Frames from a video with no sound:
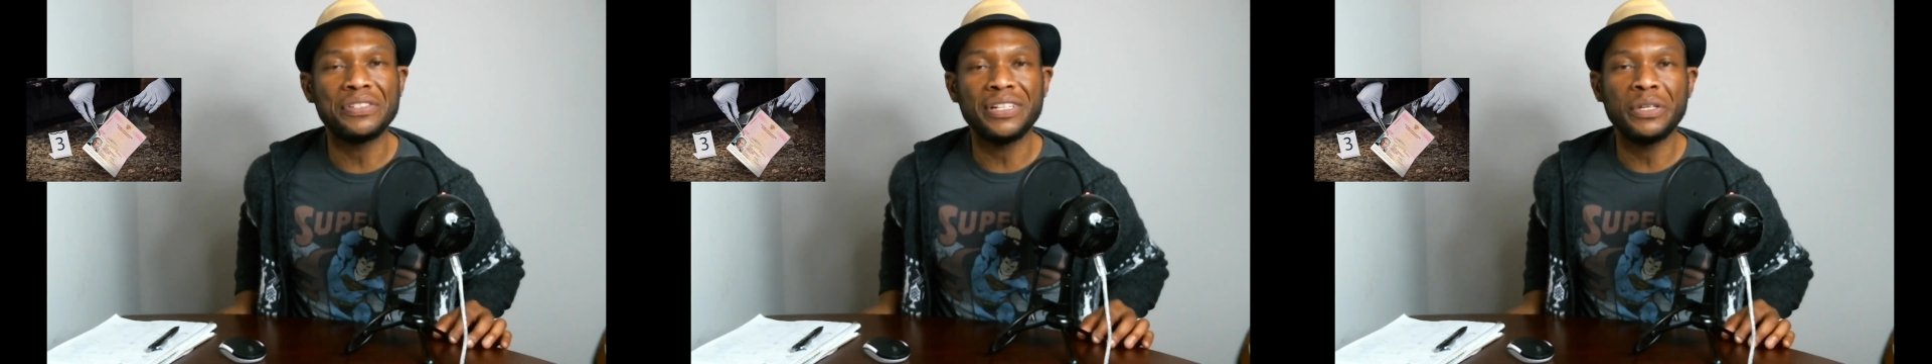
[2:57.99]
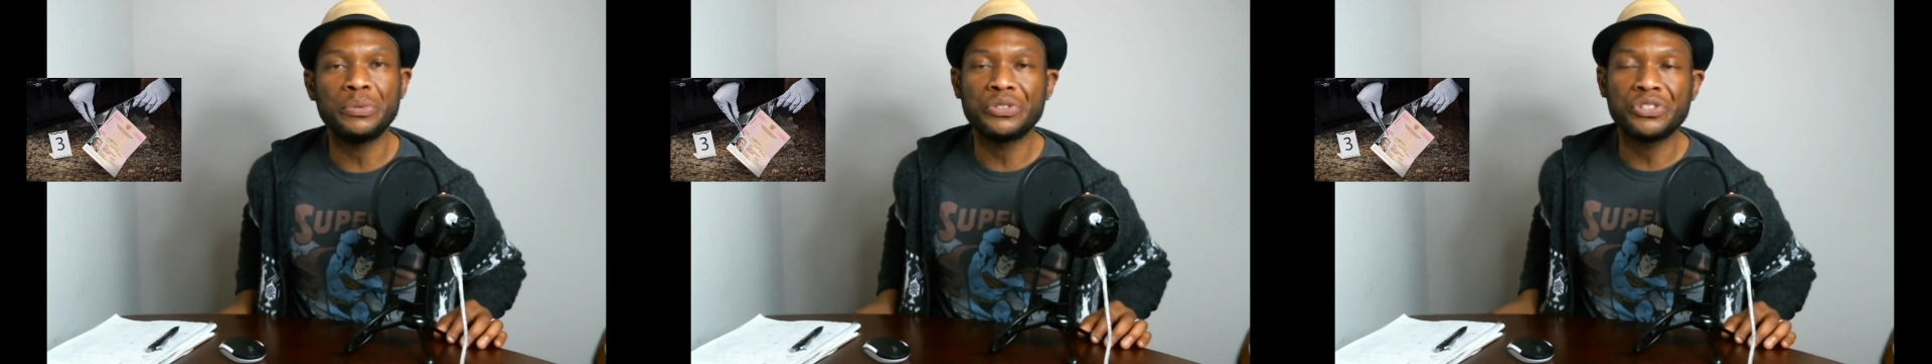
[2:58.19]

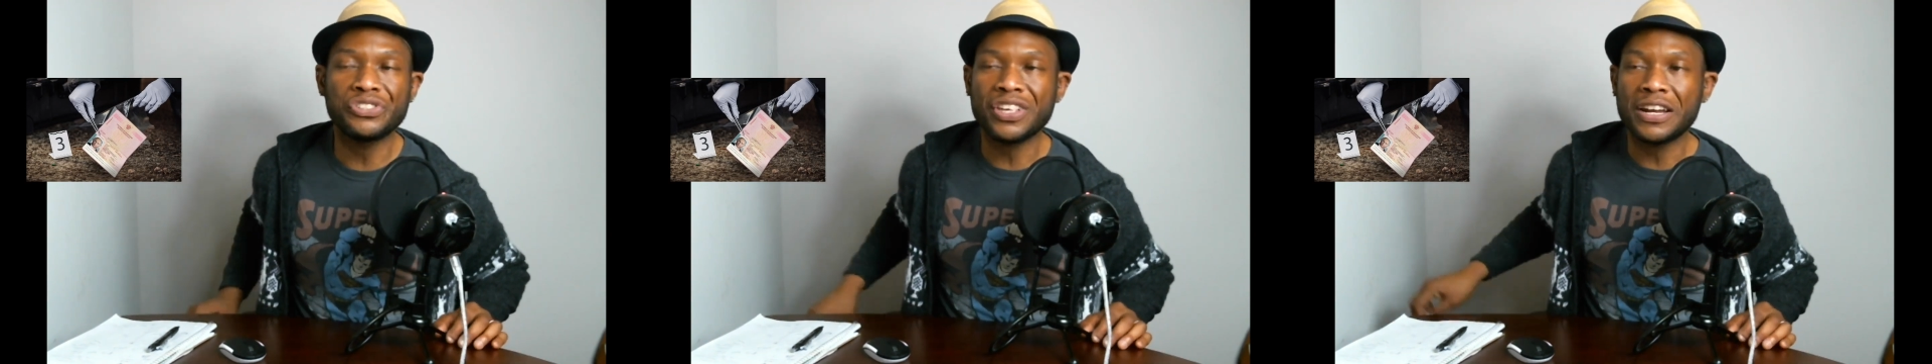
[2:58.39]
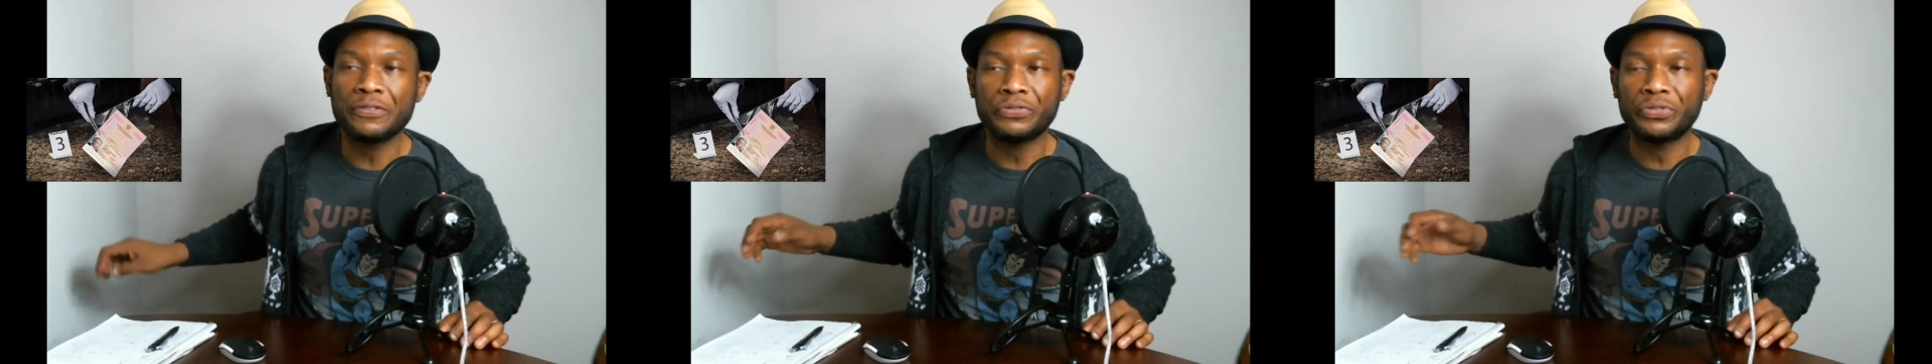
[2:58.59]
He was just
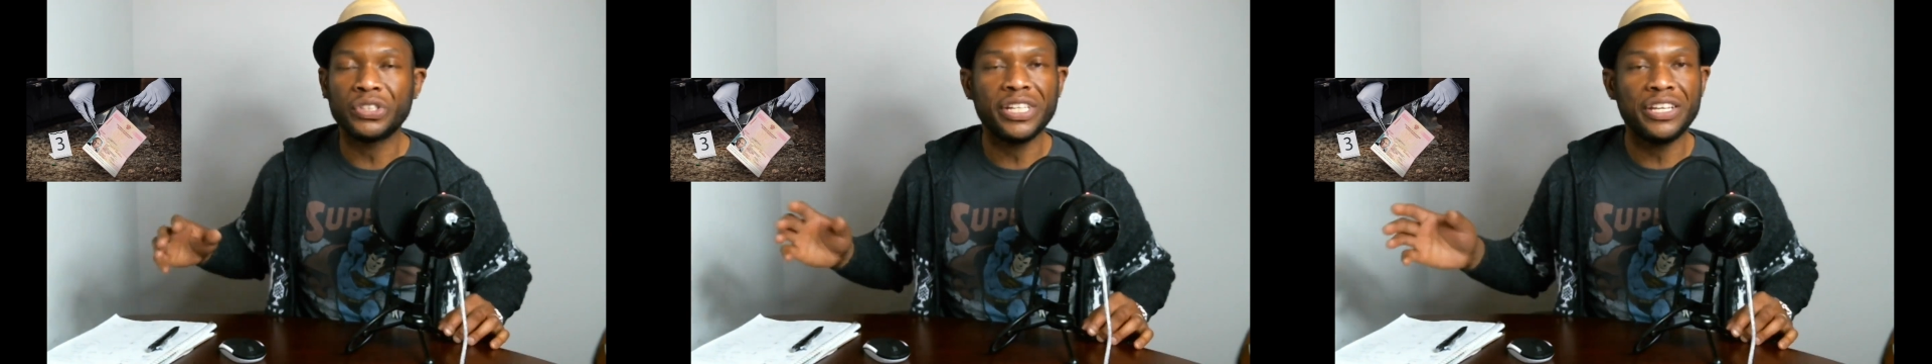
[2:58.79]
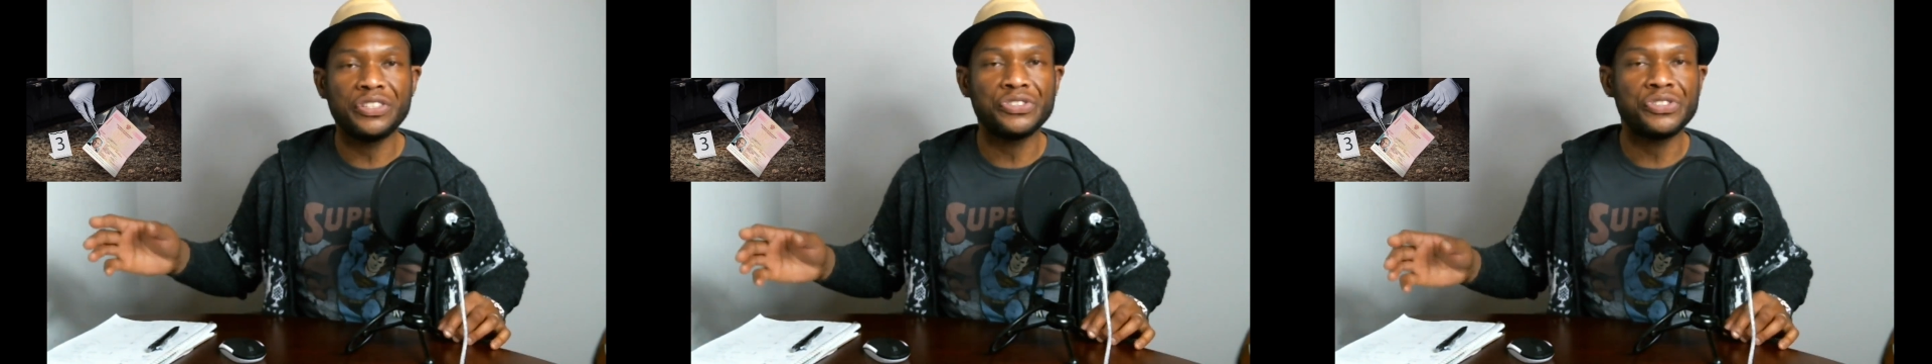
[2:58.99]
kind of
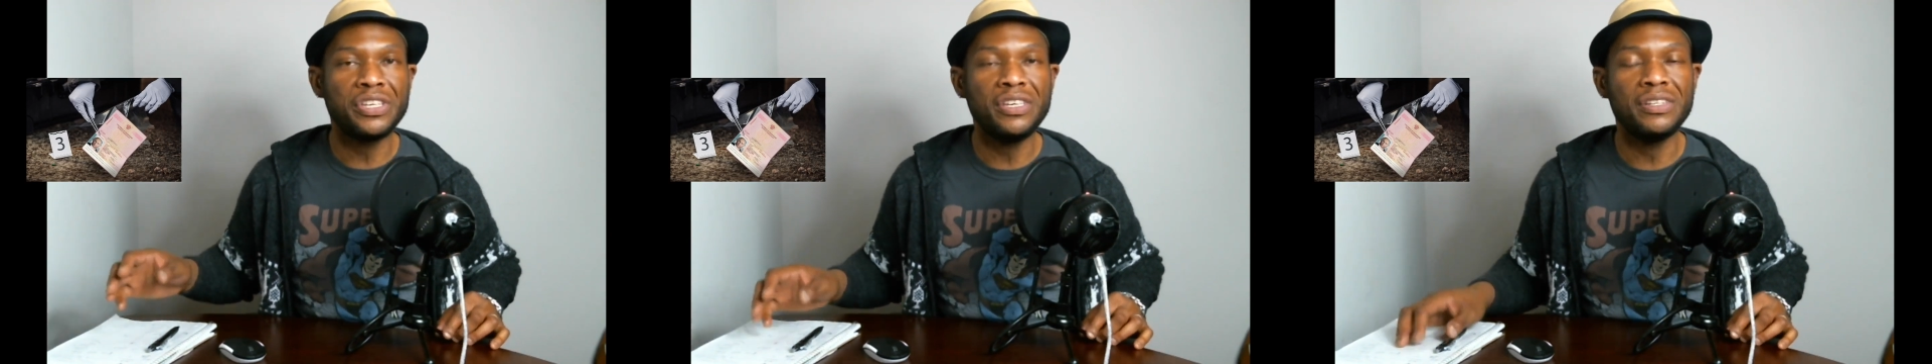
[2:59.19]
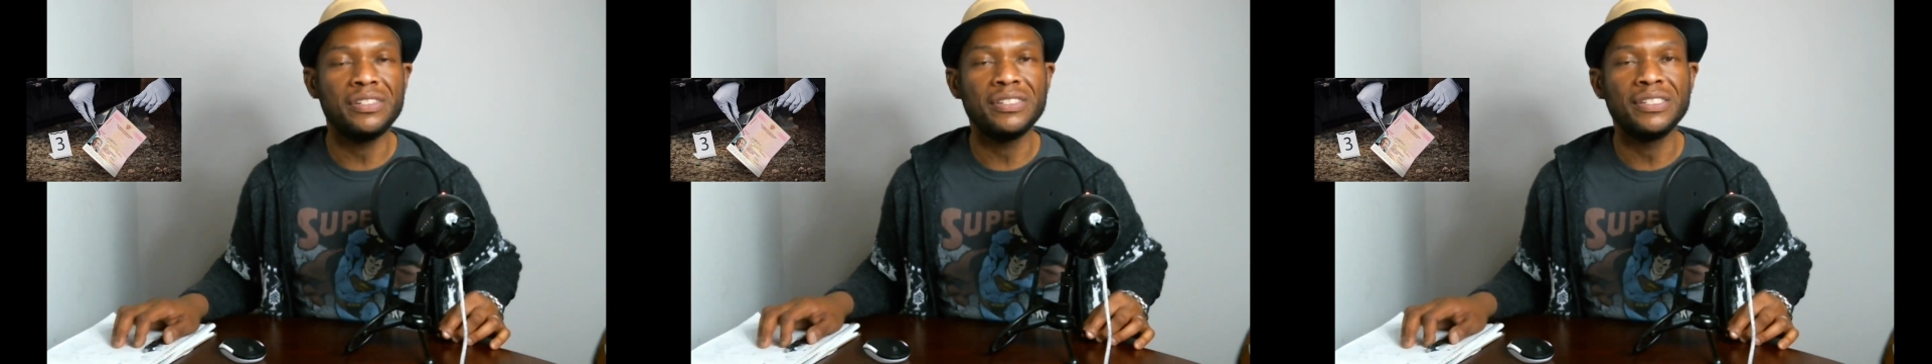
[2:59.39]
fleeing the scene.